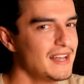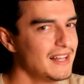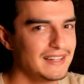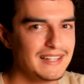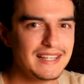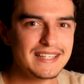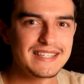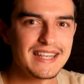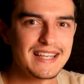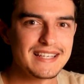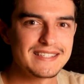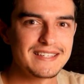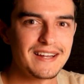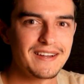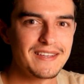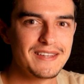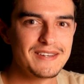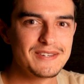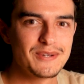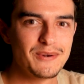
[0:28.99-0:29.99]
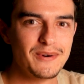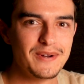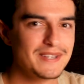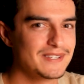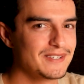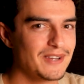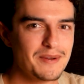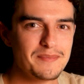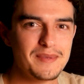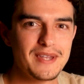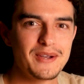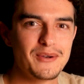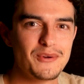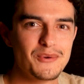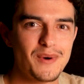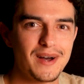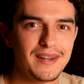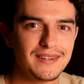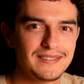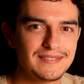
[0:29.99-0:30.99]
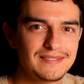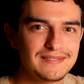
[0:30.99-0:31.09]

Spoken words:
Let's get stuck into it. It's going to be a good one.